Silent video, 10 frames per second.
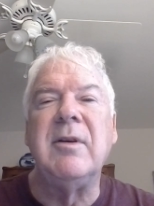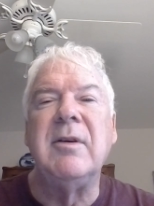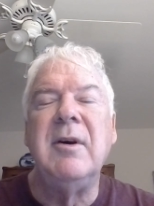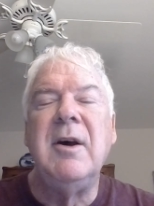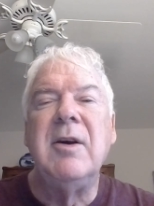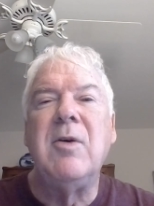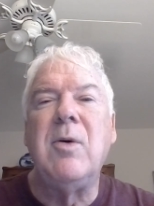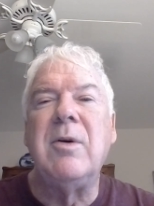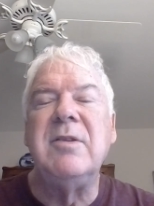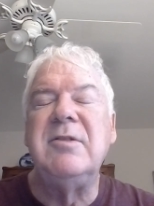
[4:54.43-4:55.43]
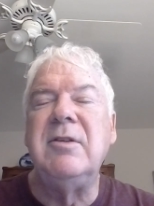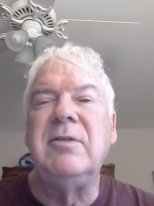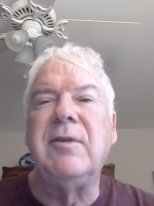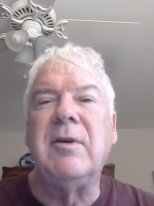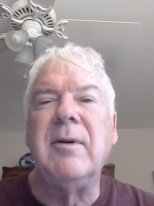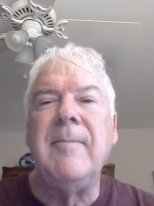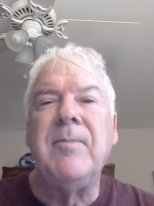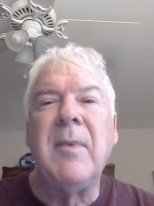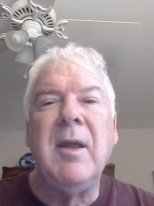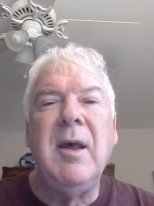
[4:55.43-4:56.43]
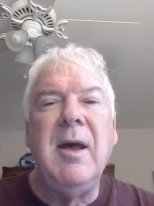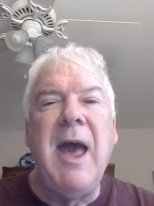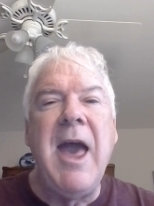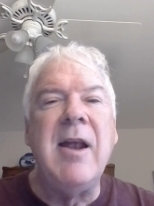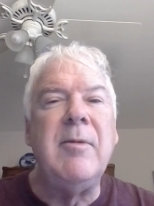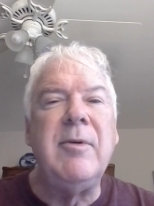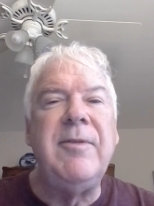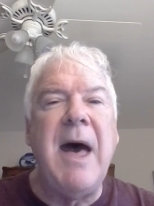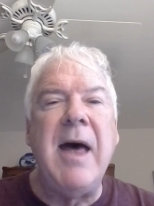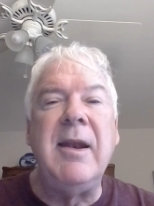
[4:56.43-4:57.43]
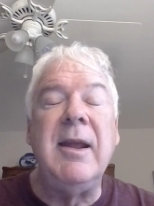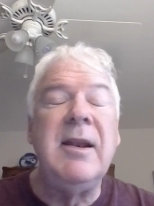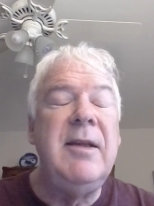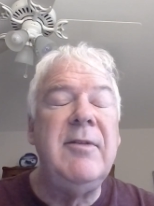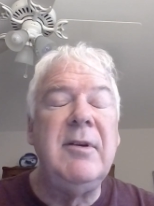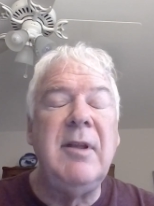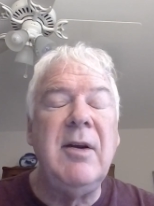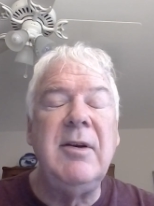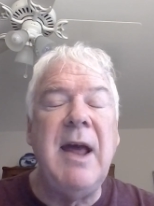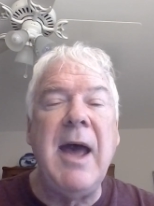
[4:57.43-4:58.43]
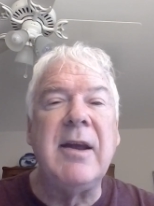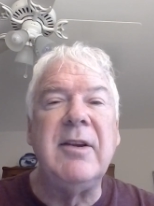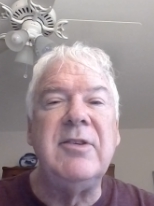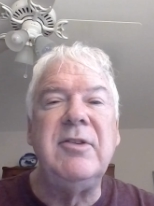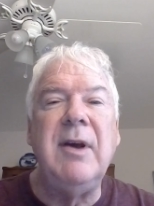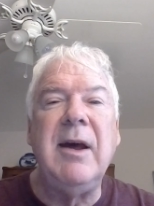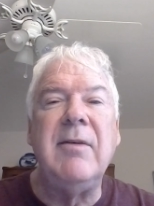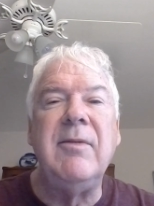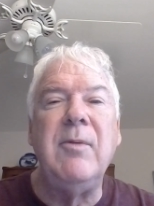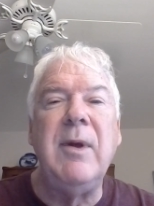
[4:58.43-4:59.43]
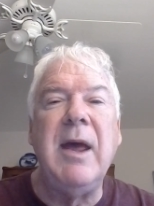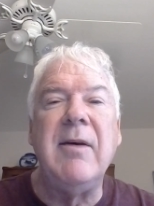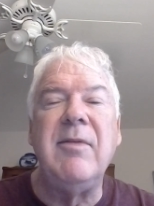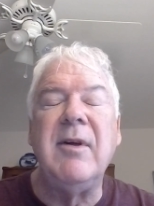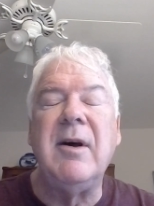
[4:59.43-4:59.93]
The corn is used for animal fattening, and even there in Natchitoches, we have